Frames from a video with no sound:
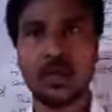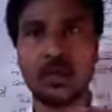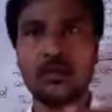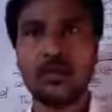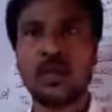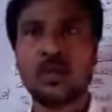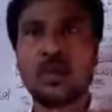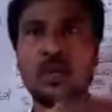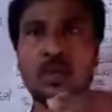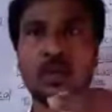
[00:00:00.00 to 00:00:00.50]

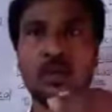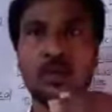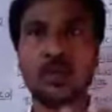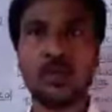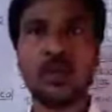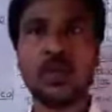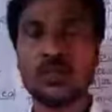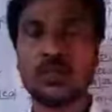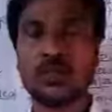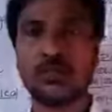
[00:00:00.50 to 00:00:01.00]
Even in
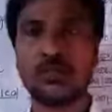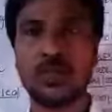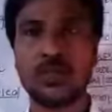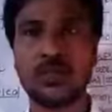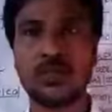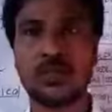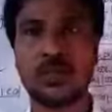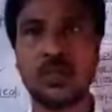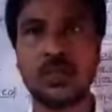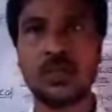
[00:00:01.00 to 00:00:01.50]
US,
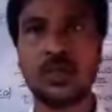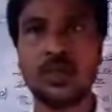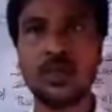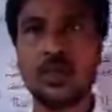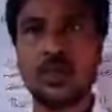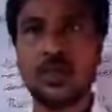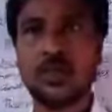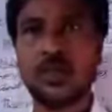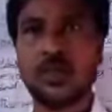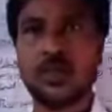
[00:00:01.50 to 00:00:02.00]
we see
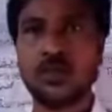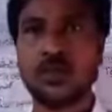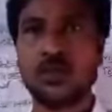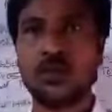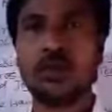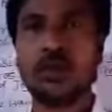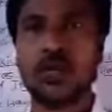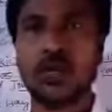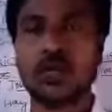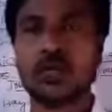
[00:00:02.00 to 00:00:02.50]
that in
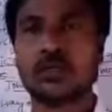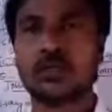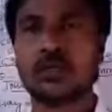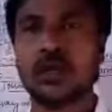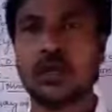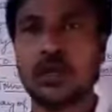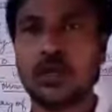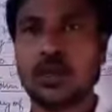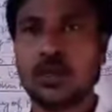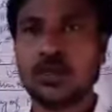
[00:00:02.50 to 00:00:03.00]
US,